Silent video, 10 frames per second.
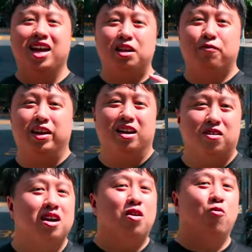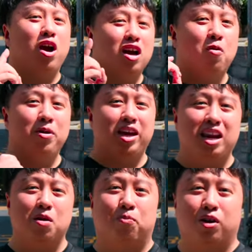Next video, we're gonna be
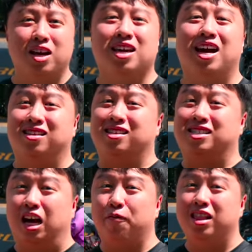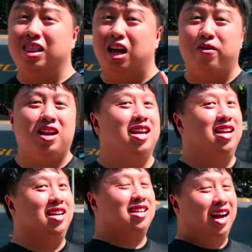eating brunch at 7-Eleven
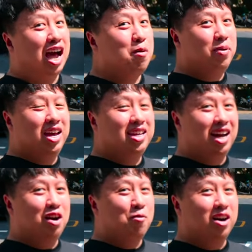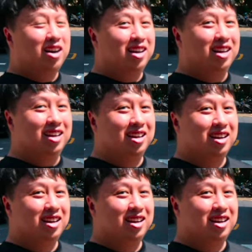in Taipei, Taiwan.